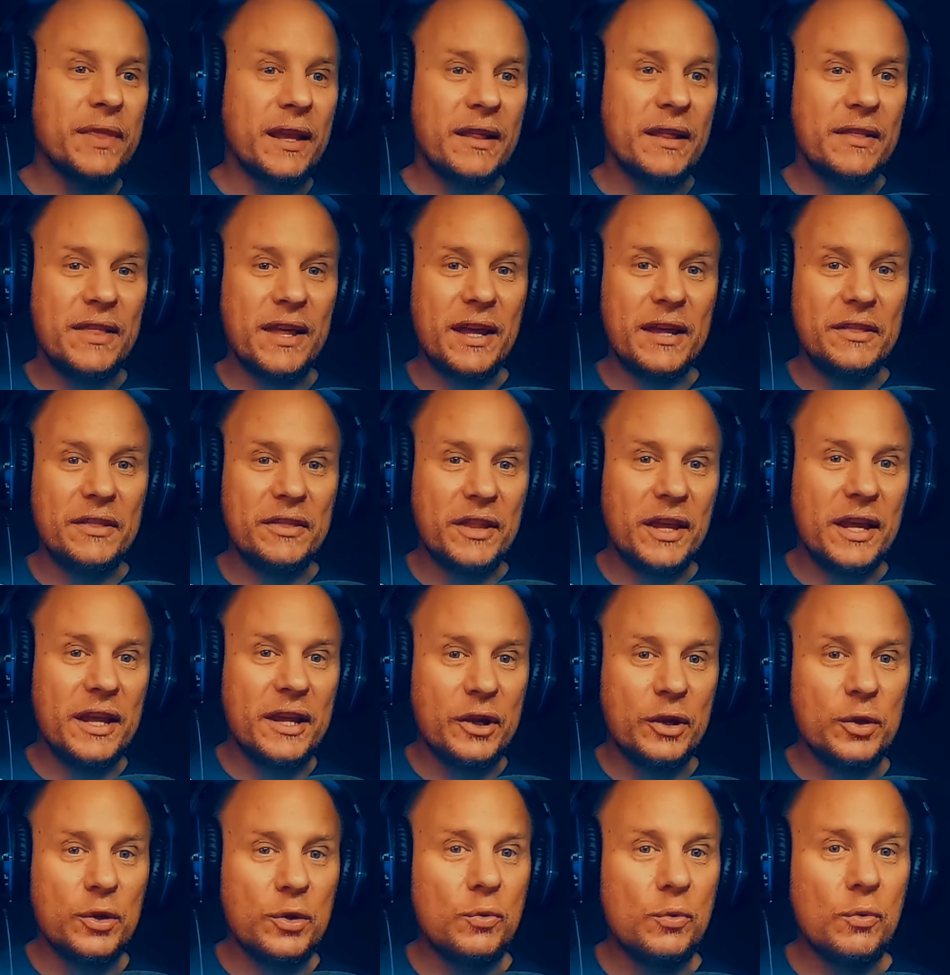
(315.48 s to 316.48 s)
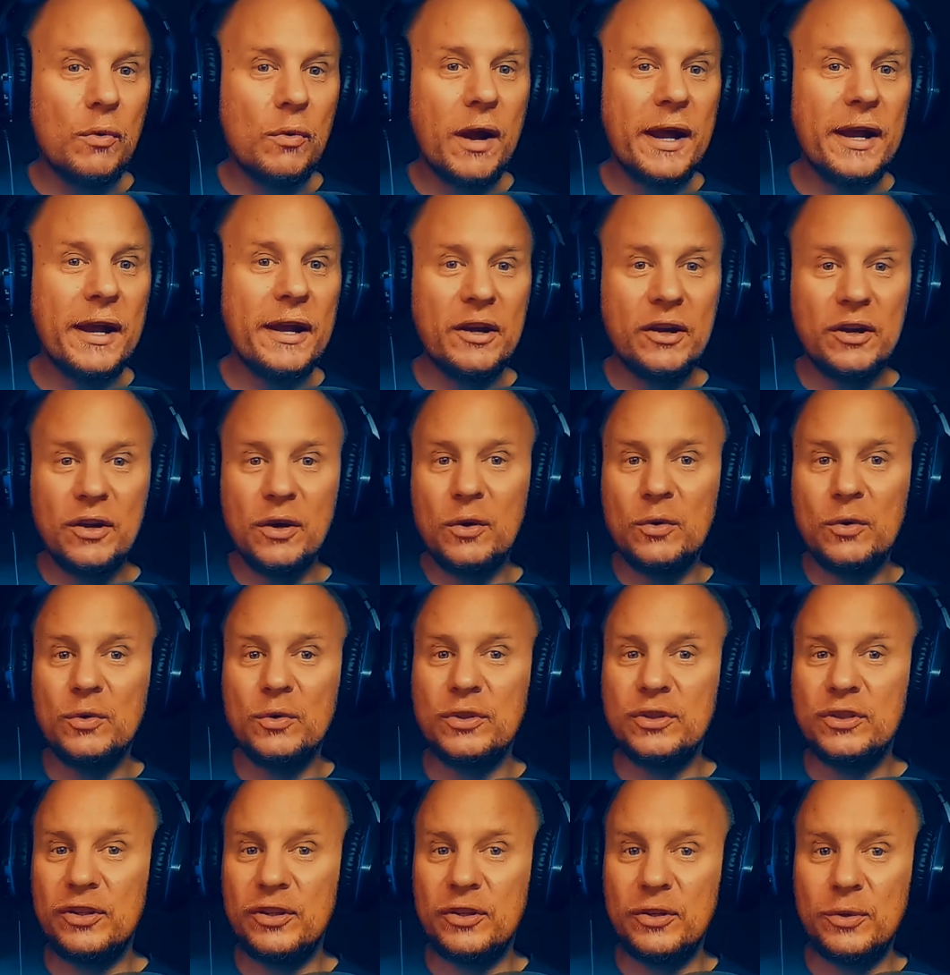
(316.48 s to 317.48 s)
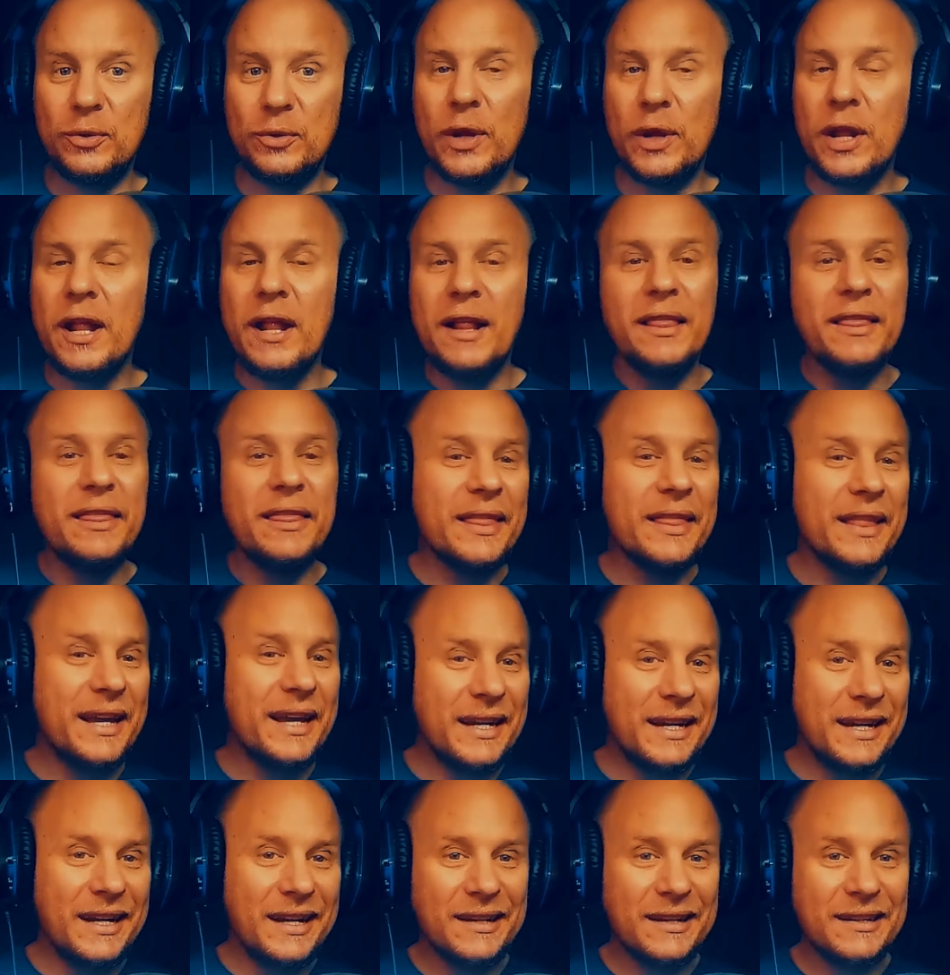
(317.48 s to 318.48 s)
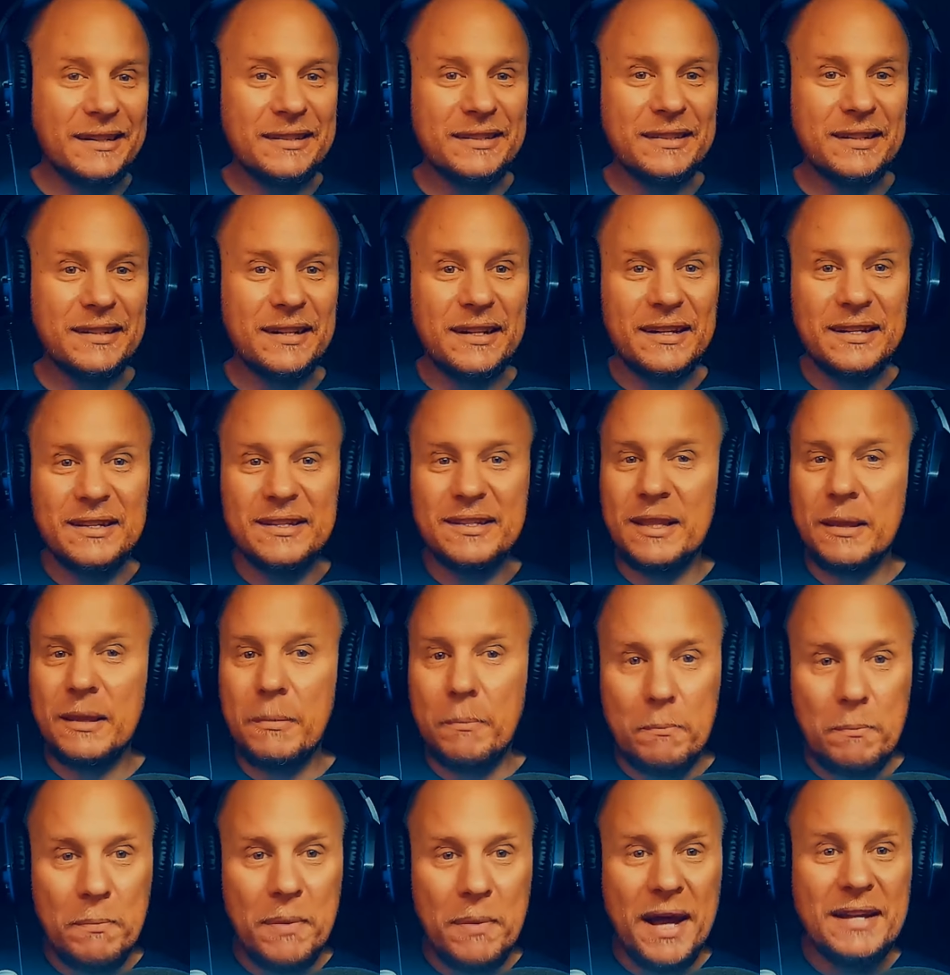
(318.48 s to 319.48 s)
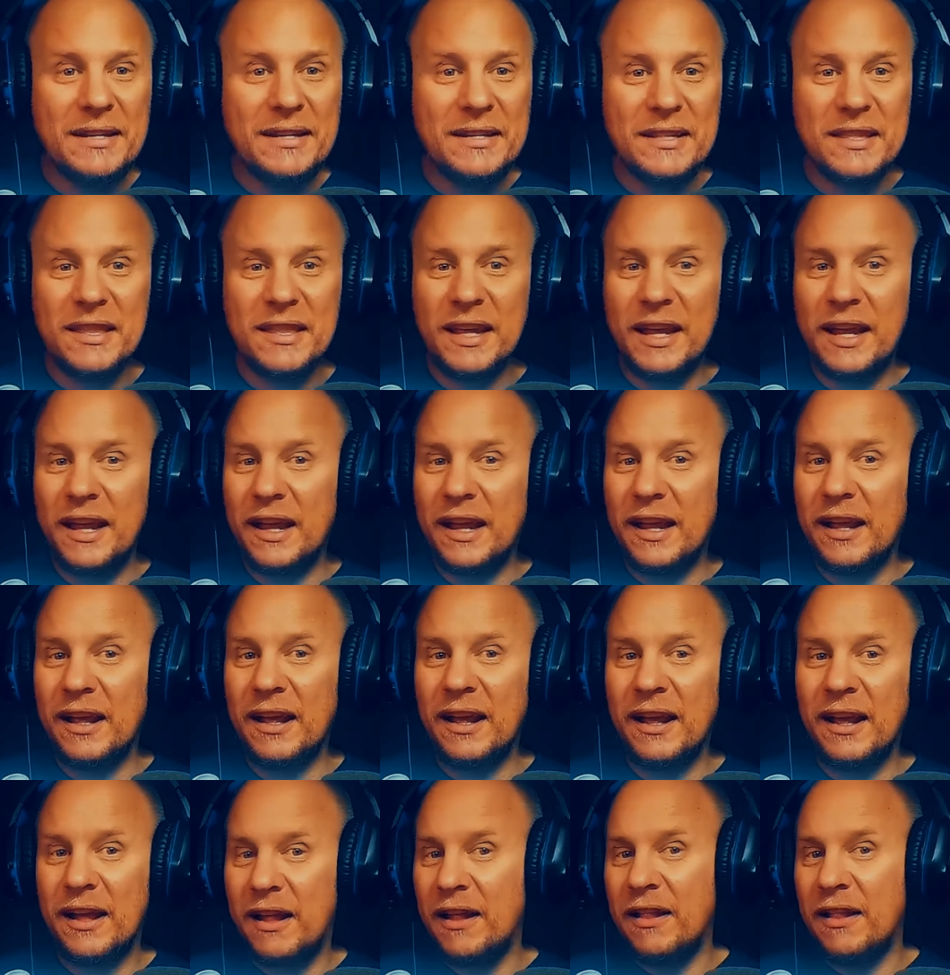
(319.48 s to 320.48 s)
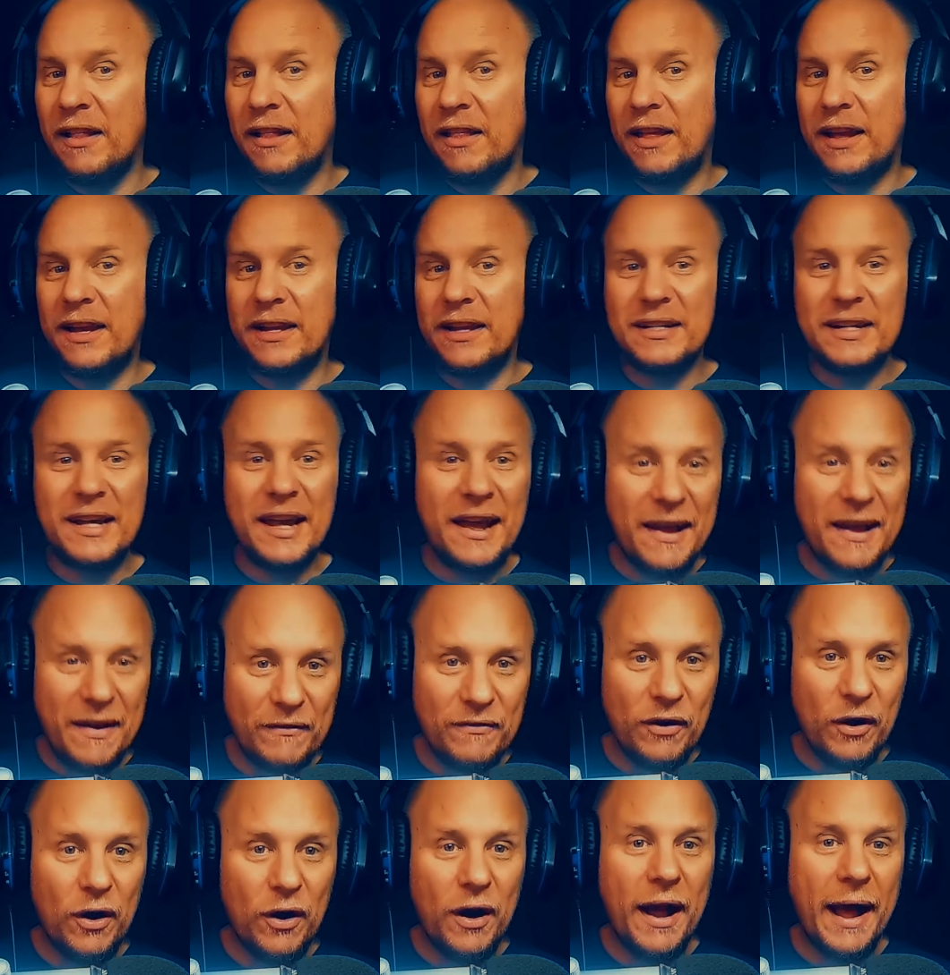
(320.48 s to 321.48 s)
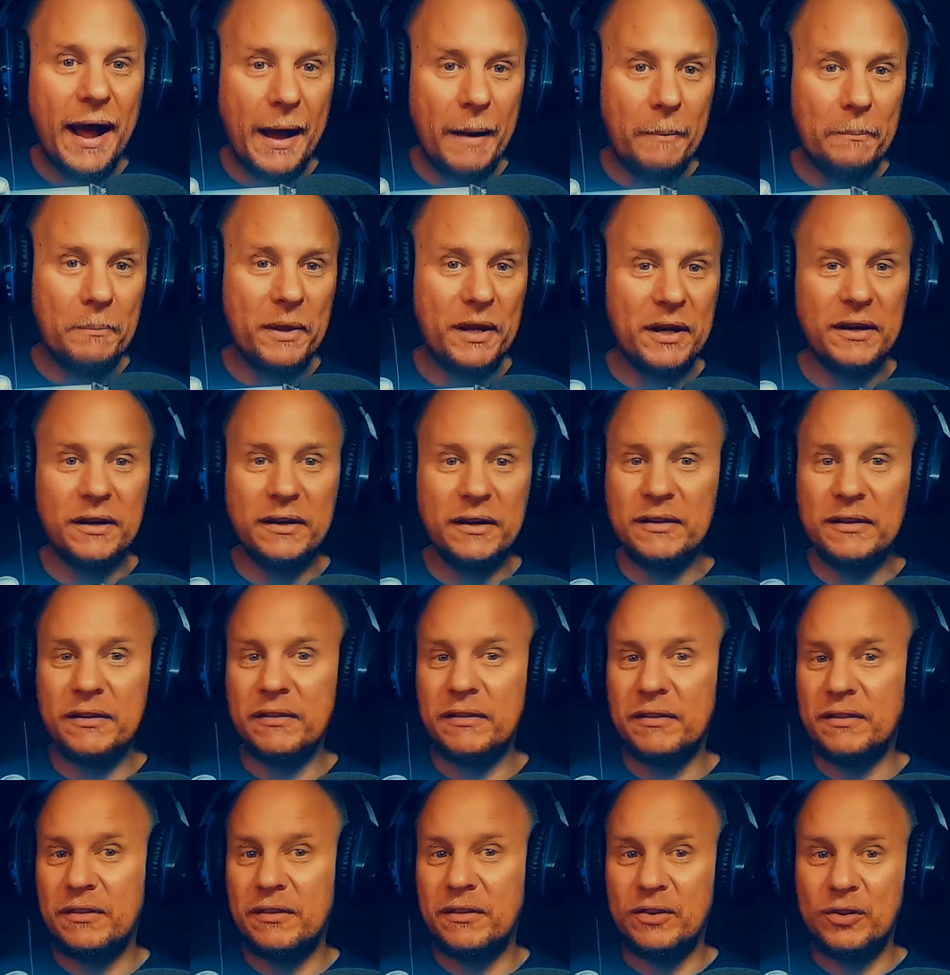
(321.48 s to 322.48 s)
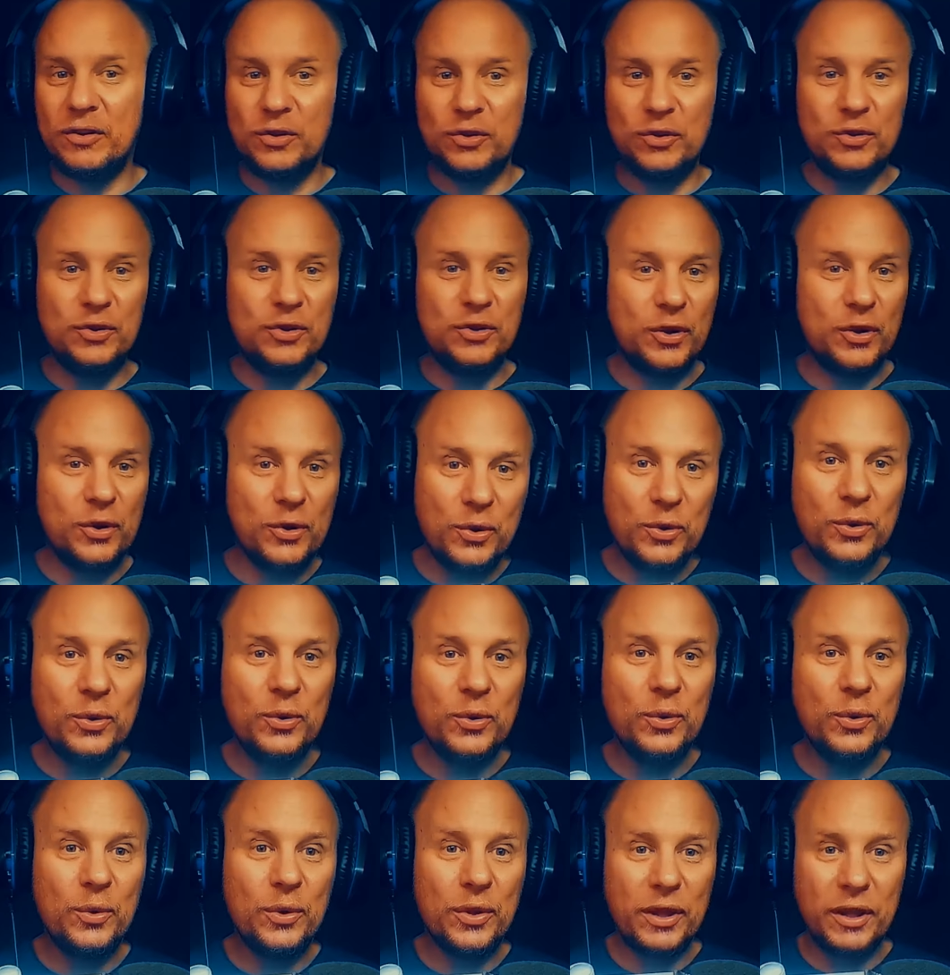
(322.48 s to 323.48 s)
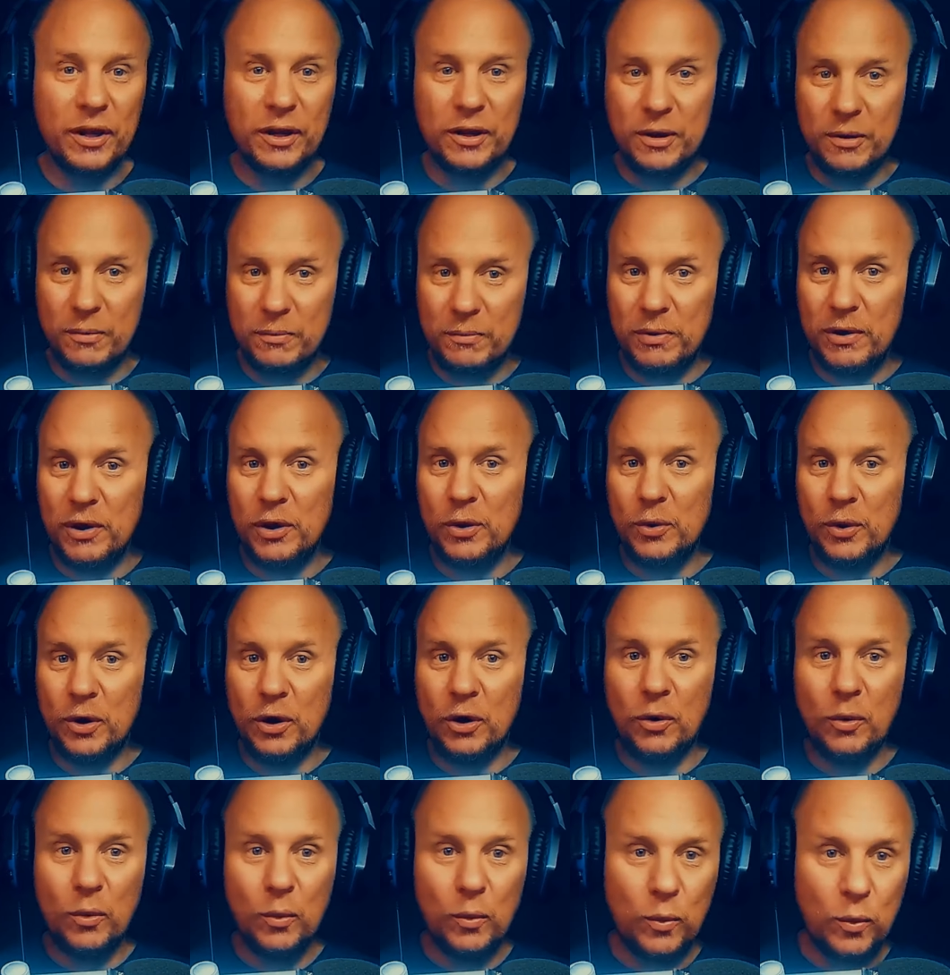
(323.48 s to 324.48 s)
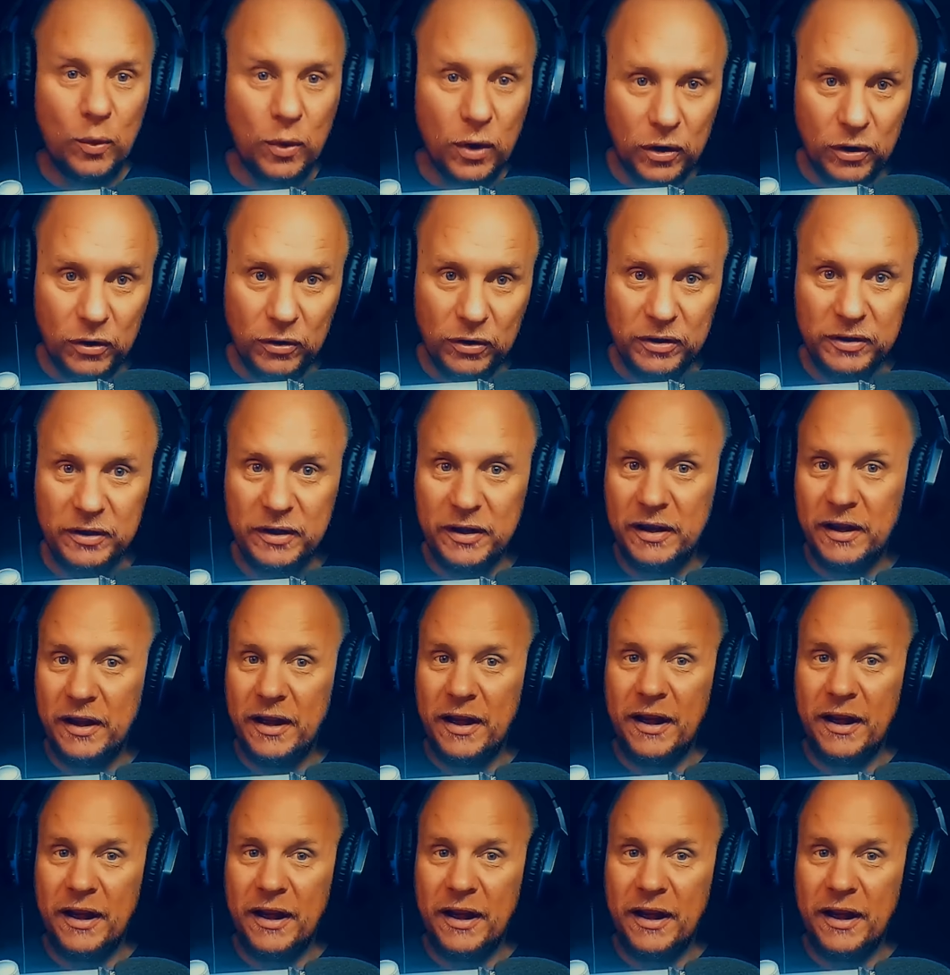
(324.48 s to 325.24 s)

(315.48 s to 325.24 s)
that they could write code too. Linux is the best thing that ever happened to the computer world.